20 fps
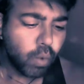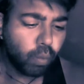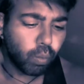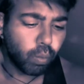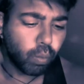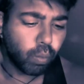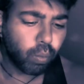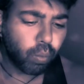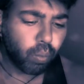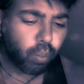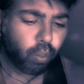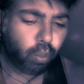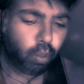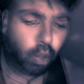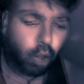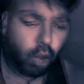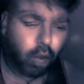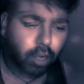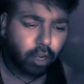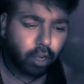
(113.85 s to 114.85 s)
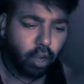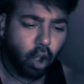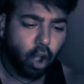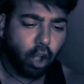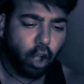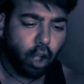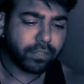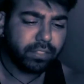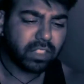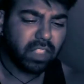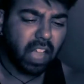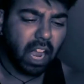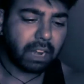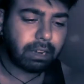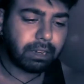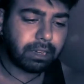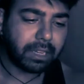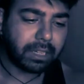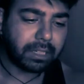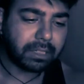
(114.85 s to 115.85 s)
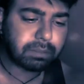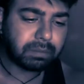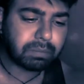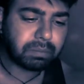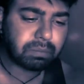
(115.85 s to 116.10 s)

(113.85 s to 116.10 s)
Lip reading: was the god of thunder.